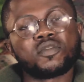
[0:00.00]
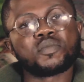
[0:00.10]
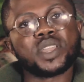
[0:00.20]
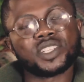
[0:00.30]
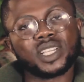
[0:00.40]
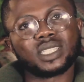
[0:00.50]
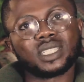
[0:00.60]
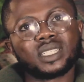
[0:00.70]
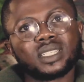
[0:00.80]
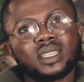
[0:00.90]
patient,
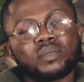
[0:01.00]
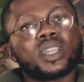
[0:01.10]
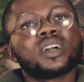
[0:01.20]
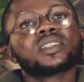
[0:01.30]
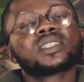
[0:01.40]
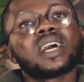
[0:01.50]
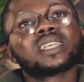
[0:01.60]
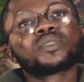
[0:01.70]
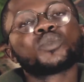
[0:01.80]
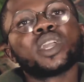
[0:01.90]
because
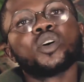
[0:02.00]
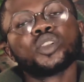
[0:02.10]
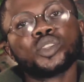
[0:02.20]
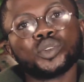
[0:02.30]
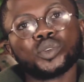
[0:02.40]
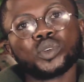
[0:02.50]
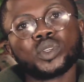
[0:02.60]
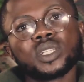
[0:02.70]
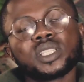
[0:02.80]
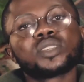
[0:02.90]
as we all know,
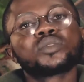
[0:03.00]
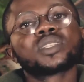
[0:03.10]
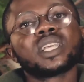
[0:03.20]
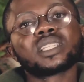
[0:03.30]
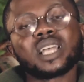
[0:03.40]
sickle cell